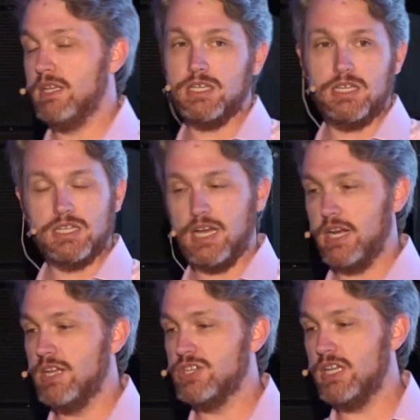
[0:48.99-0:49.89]
senior data
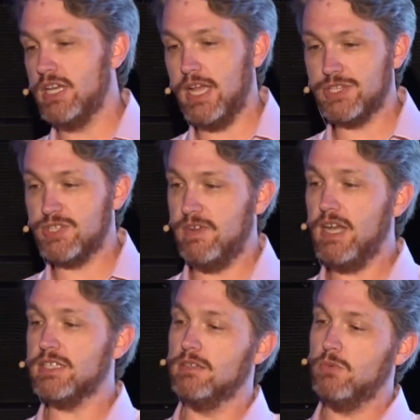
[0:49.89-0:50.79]
engineer at Survata.